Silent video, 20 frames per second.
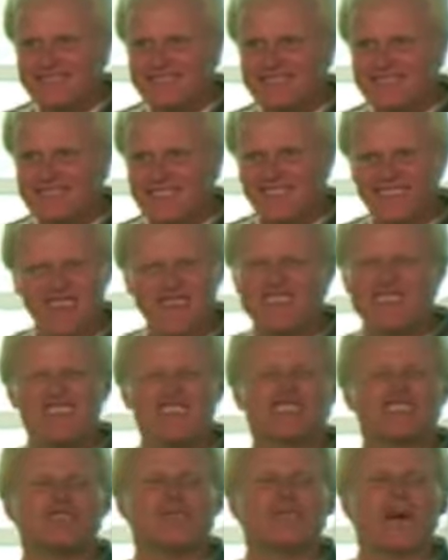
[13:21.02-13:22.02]
To live at the
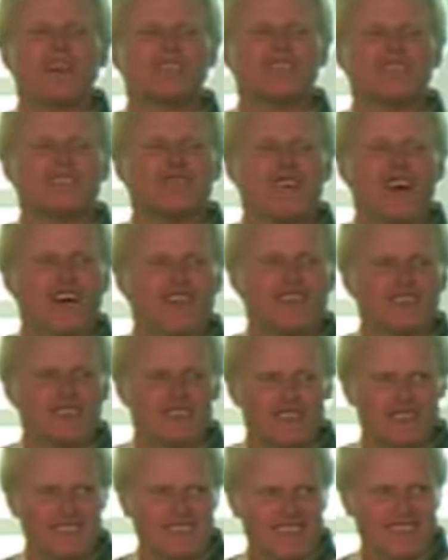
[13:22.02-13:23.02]
expense of
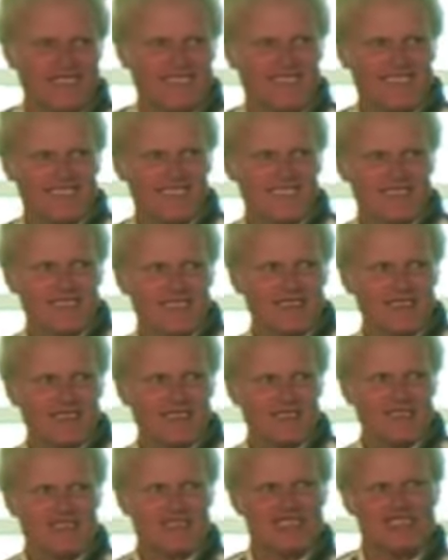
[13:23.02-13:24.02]
others?
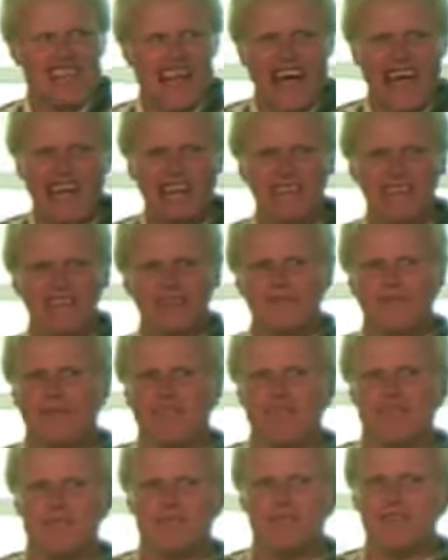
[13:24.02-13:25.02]
To slide in,
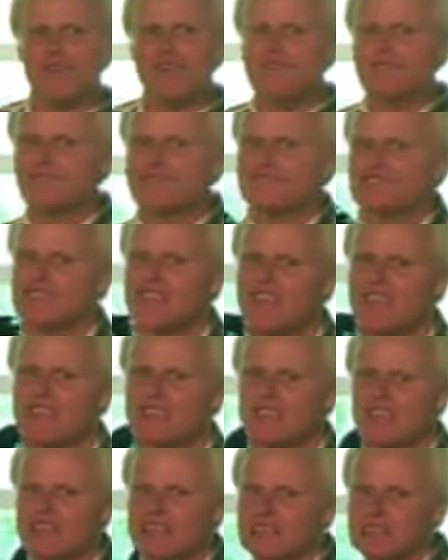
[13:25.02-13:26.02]
make moves, say
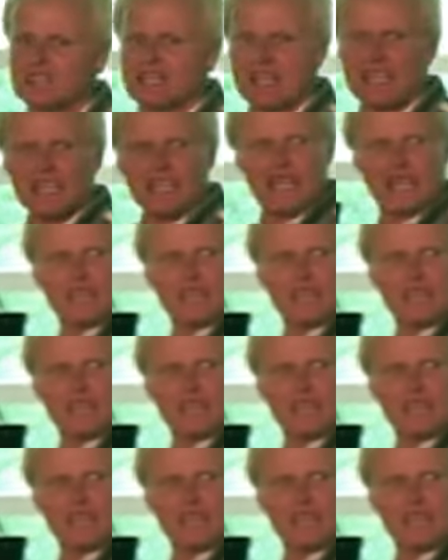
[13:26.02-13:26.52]
things that get